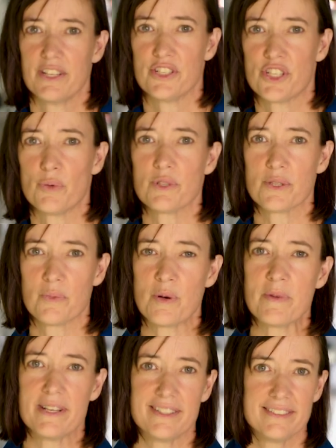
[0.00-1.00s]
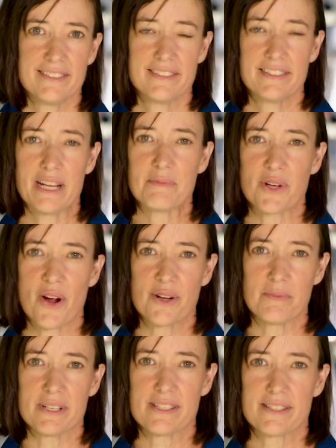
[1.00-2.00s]
She was a woman named
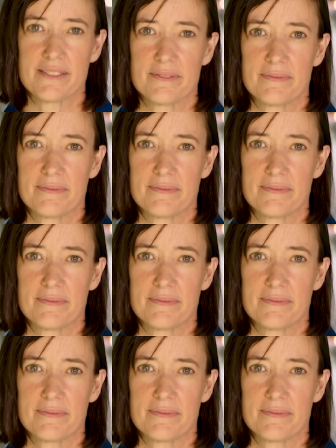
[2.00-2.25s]
Artemis,